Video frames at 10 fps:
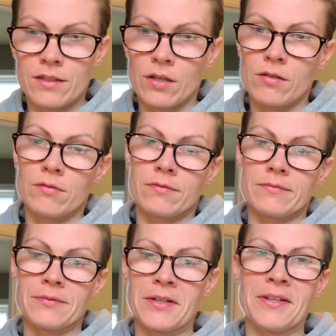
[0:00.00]
So,
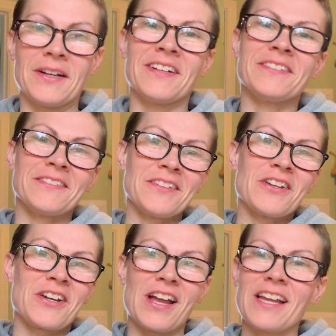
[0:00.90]

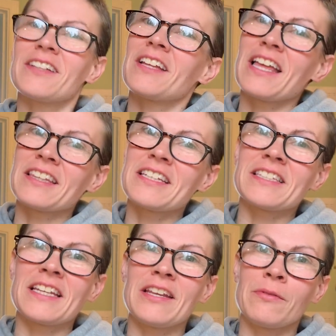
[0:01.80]
right,
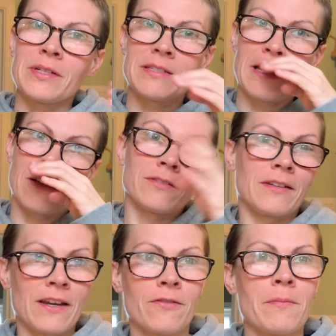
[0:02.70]
ethnicity wins out.
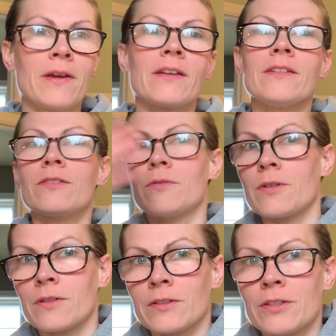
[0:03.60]
Native Americans
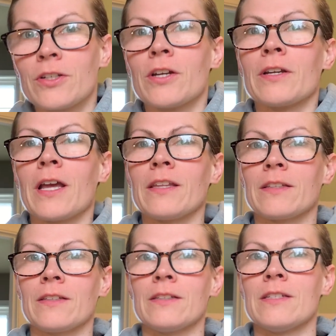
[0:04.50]
or shared
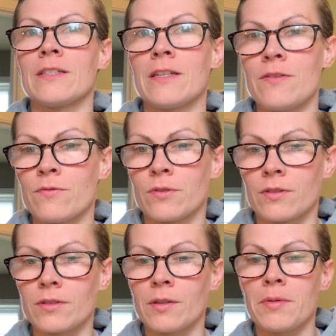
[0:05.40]
ethnicity
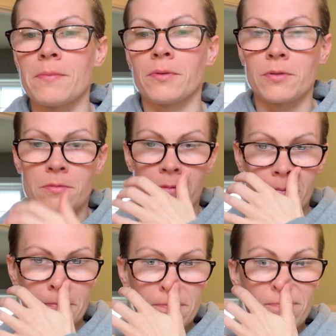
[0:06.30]
for the people who
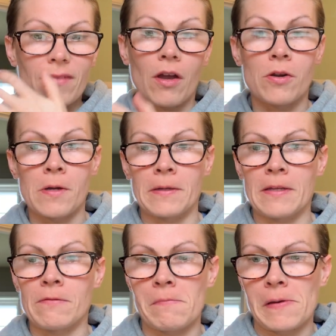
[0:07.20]
are not
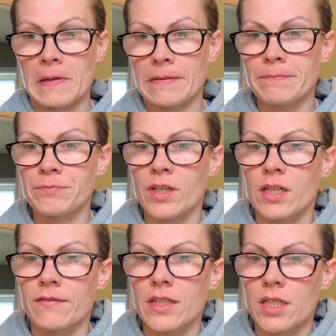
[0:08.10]
Native American.
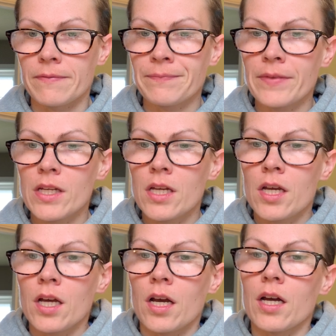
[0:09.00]
Kind of thing.
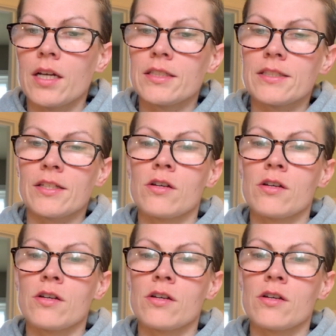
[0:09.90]
And